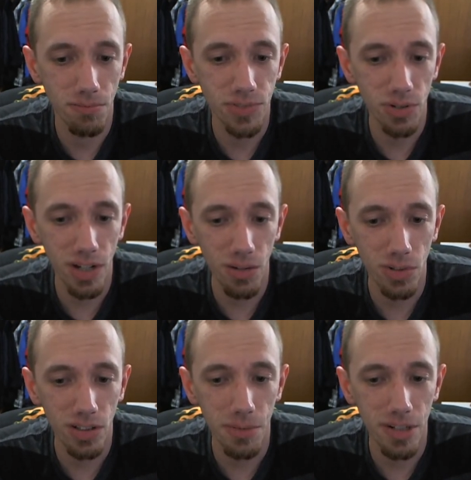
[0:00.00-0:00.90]
So yeah,
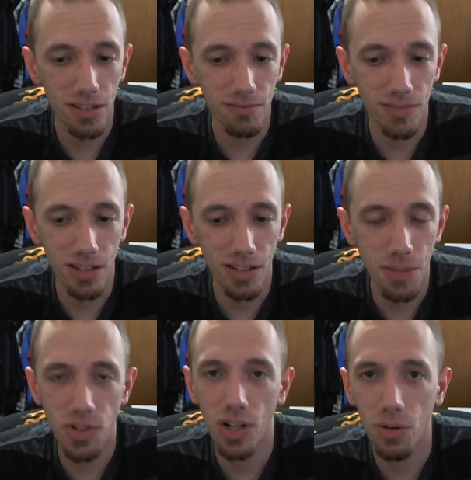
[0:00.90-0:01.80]
really, I mean, it
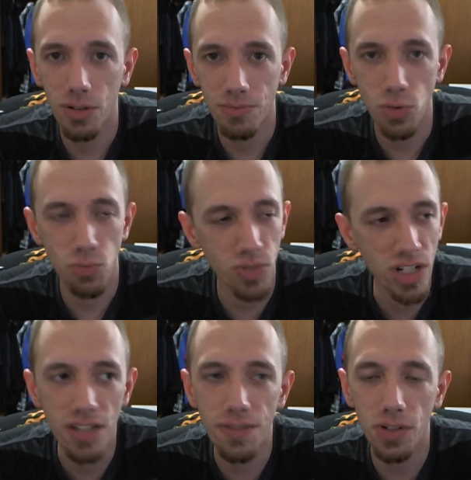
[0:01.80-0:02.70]
keeps you going. You
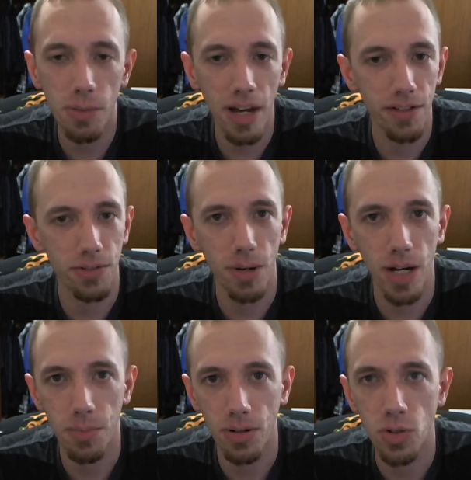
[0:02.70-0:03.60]
really feel bad for
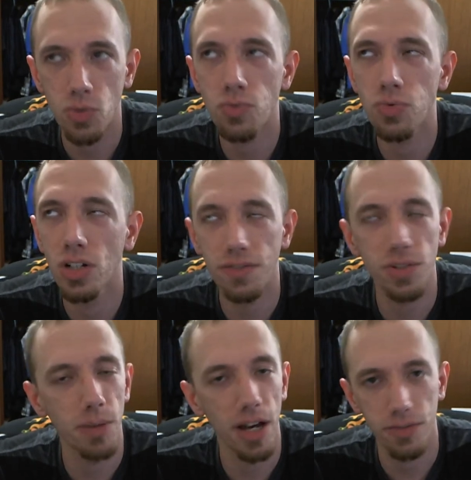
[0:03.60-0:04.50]
Piper. You really
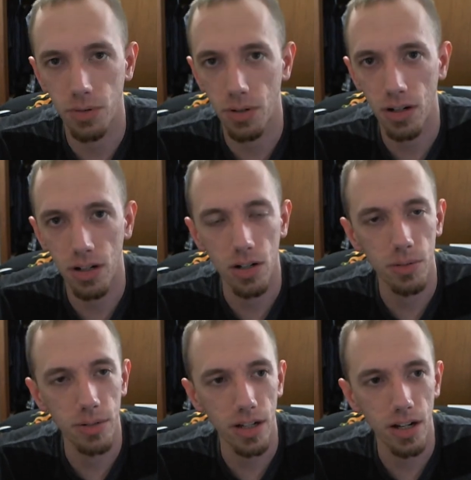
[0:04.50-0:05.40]
feel bad for her.
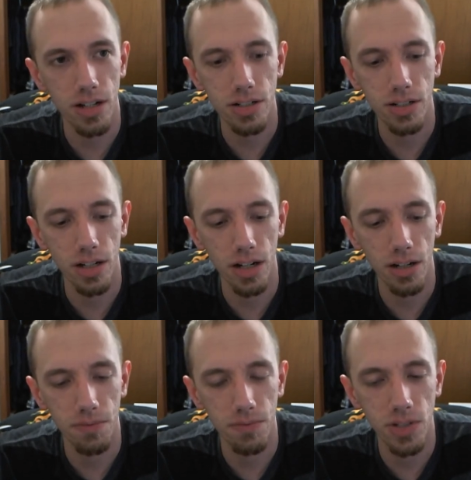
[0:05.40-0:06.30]
Oh my gosh,
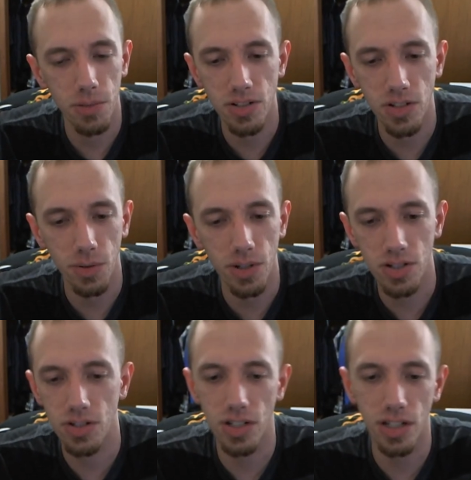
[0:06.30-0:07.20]
some of the
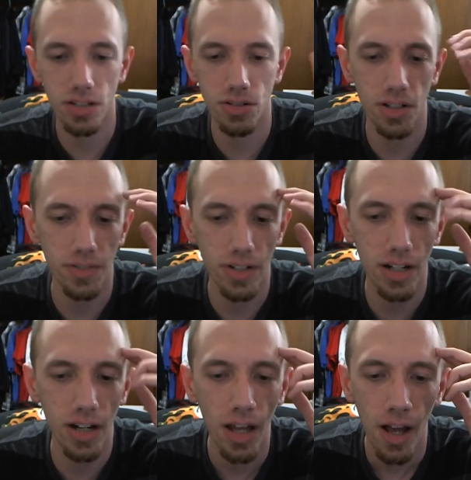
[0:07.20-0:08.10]
situations she gets herself
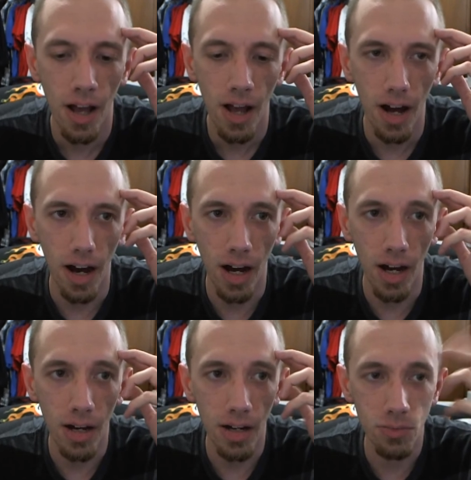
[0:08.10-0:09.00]
in,
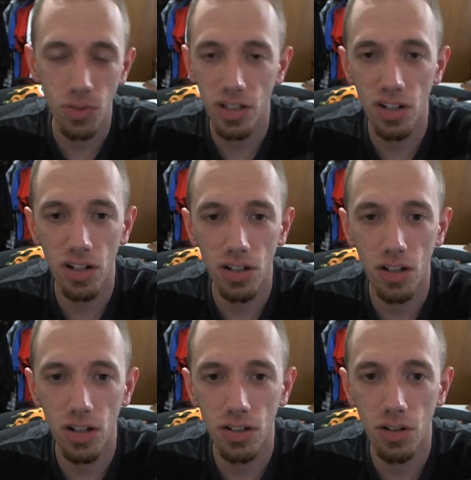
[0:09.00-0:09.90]
and really,
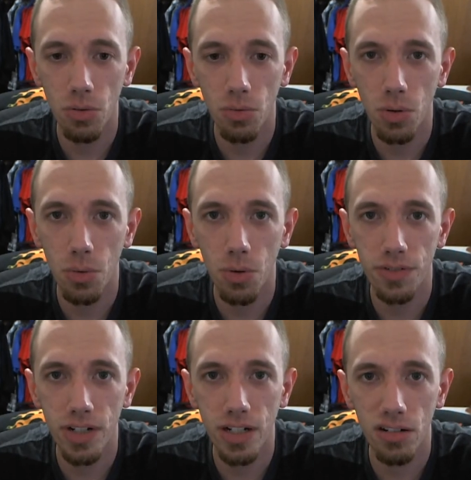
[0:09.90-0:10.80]
all in all, what we want
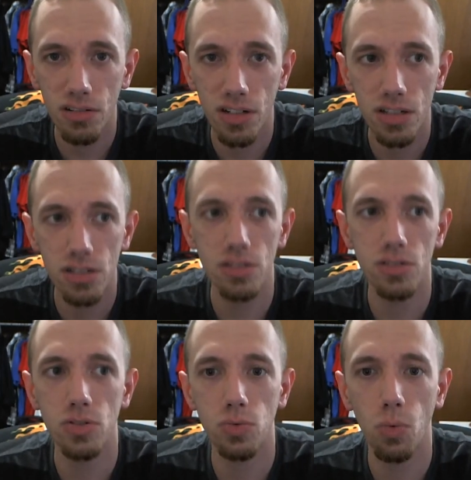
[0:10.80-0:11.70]
to find out
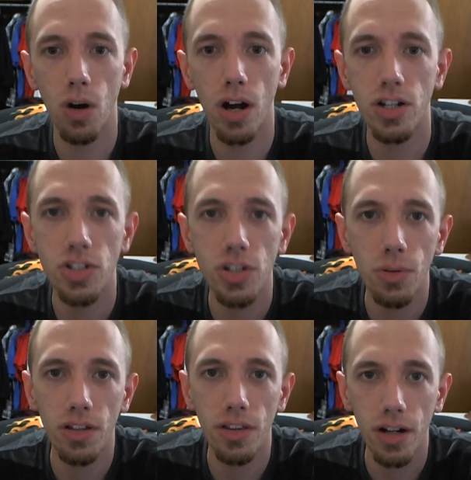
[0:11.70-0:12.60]
is why is she
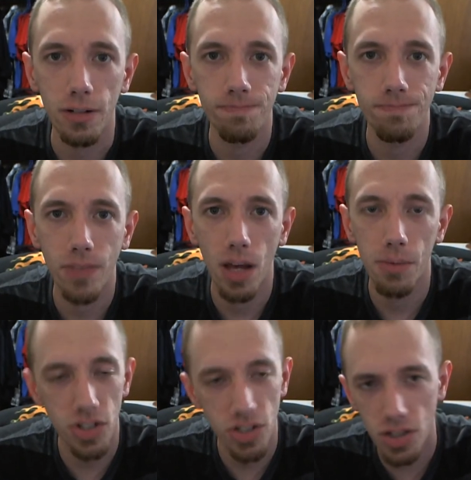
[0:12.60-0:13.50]
really there. I
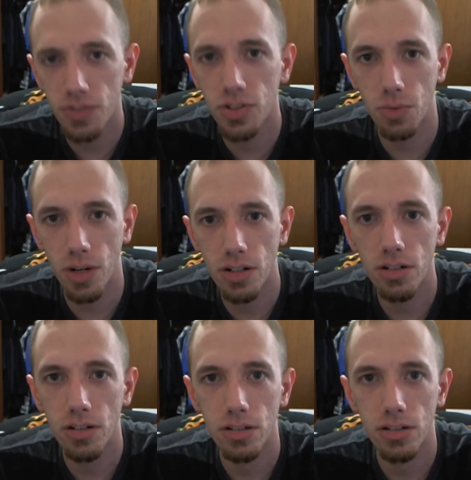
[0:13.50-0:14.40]
mean, she
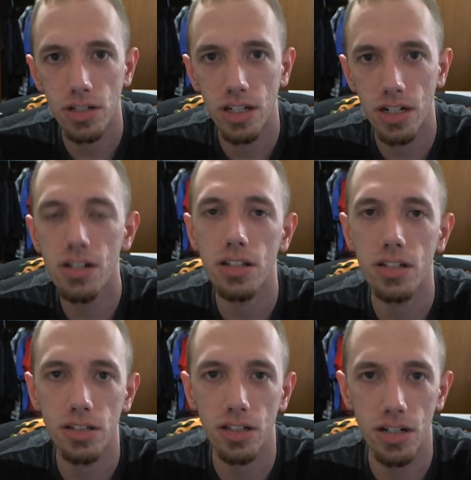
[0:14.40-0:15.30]
self-surrendered to get into
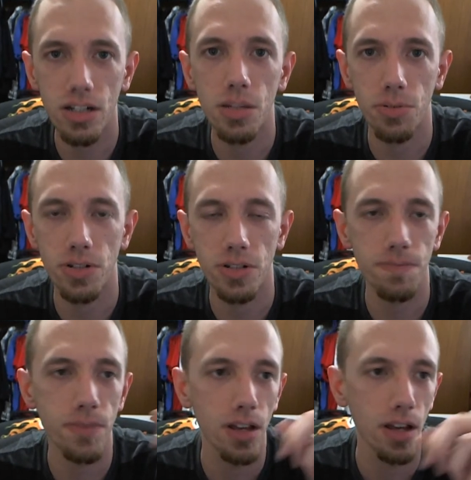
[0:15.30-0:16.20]
the prison.
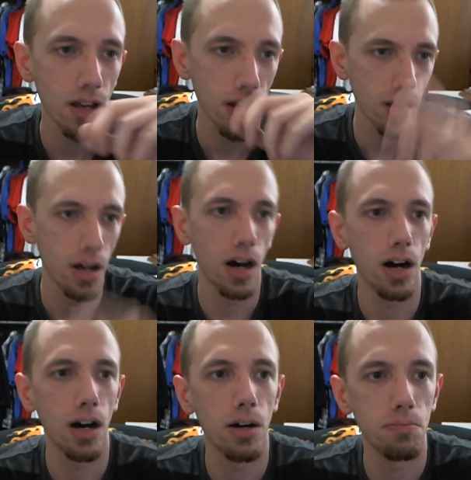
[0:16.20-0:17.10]

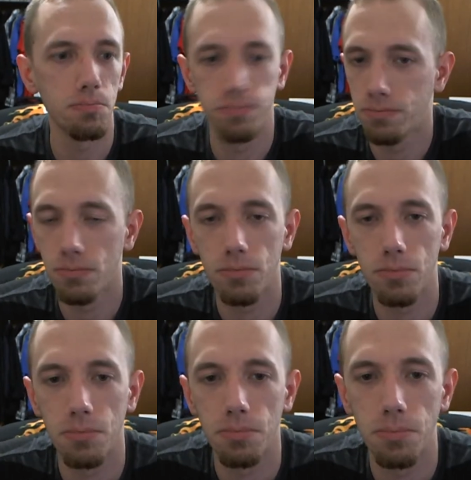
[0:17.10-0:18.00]
But
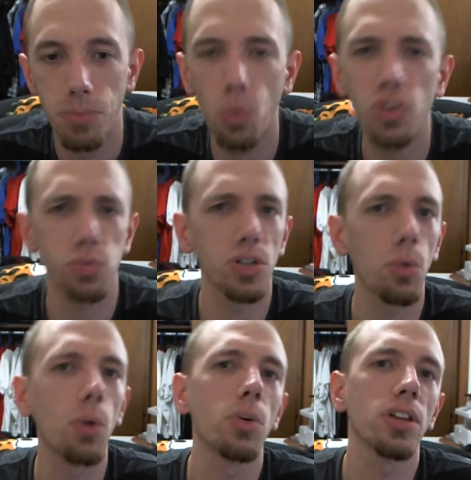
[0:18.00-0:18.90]
what
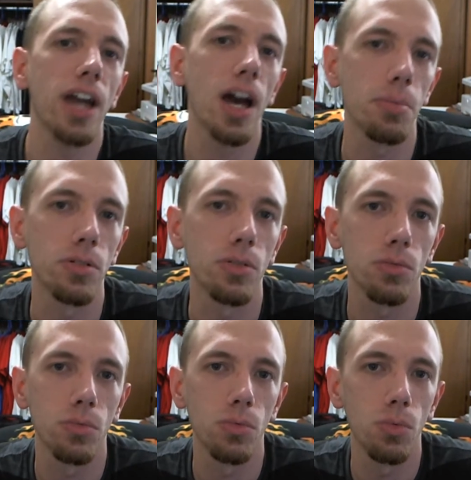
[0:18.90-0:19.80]
really happened?
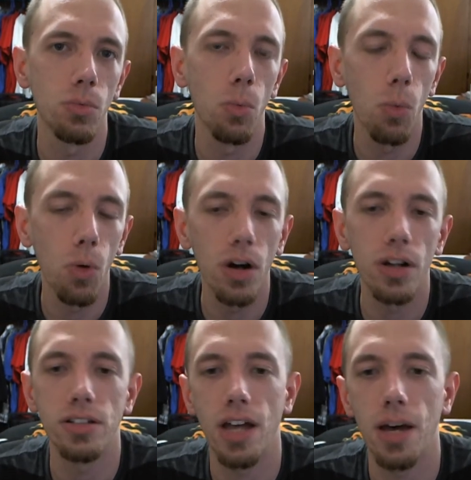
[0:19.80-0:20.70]
What
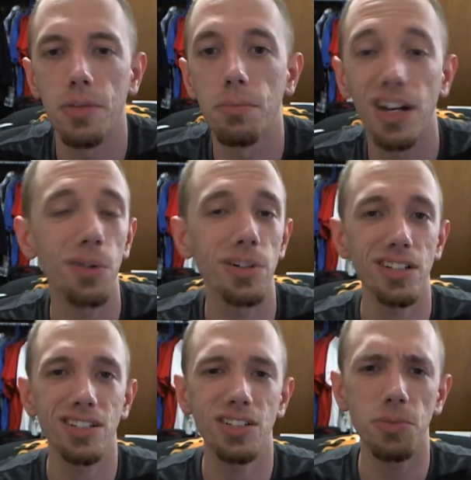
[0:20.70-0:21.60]
is happening? But anyways,
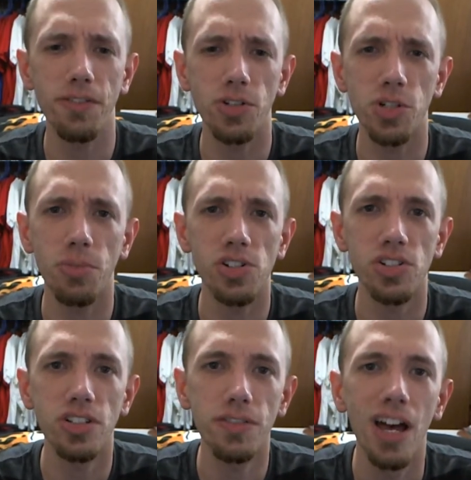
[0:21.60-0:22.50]
this is my first
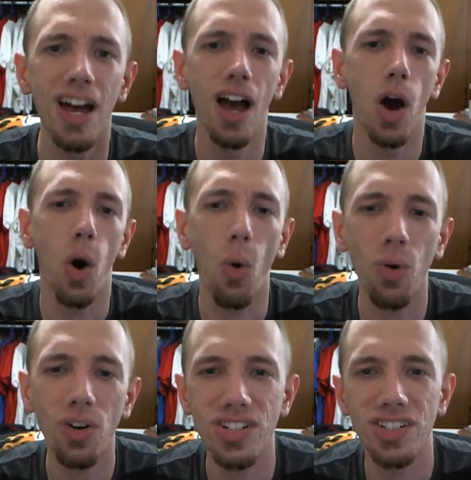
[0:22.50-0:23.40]
impressions of
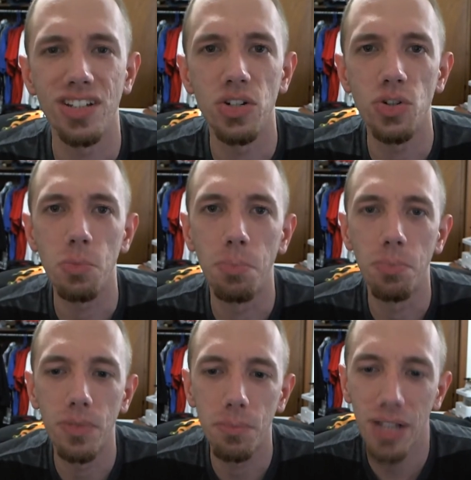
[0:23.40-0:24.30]
Orange is the New
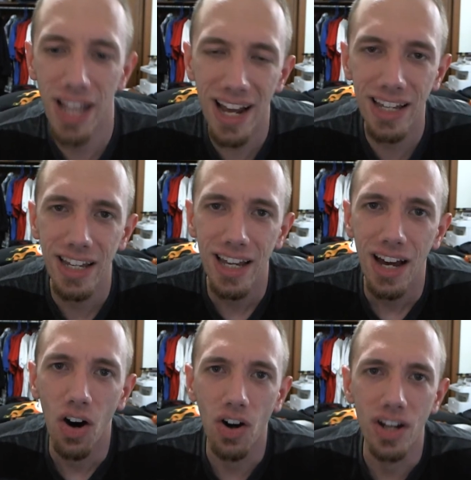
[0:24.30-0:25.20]
Black
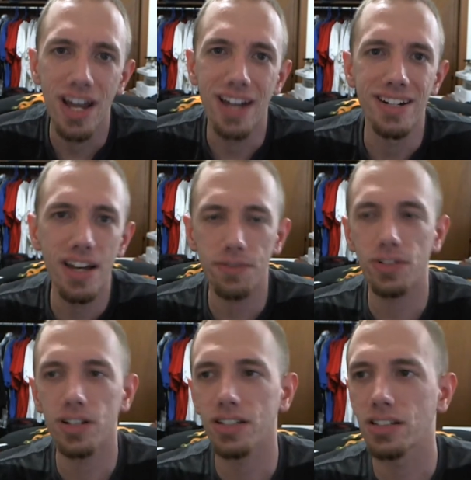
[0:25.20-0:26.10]
on
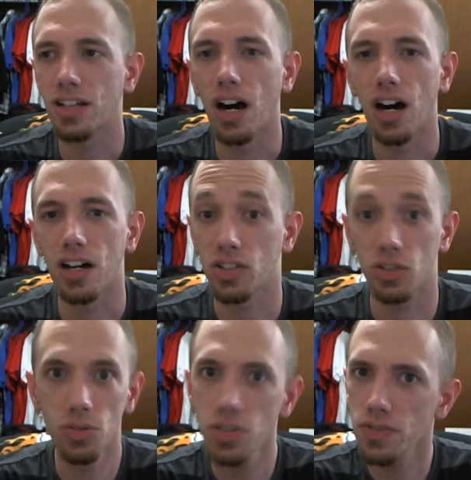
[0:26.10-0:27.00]
Netflix,
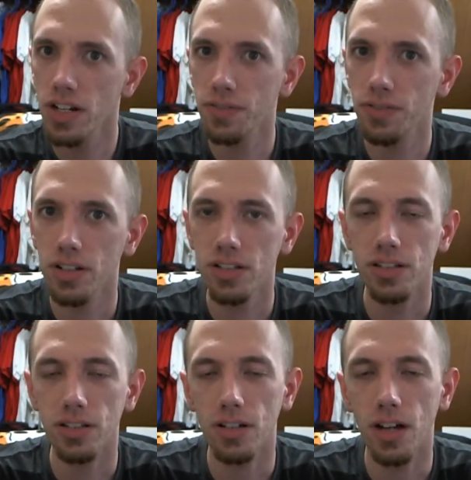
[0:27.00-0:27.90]
exclusive to Netflix.